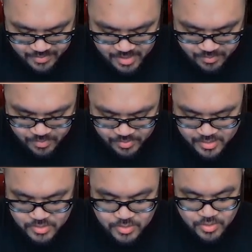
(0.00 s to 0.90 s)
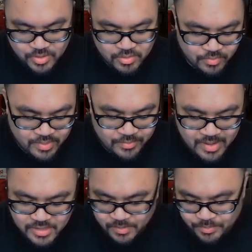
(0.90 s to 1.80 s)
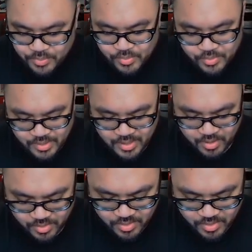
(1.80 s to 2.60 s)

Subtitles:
We'll get to her when we actually pull her.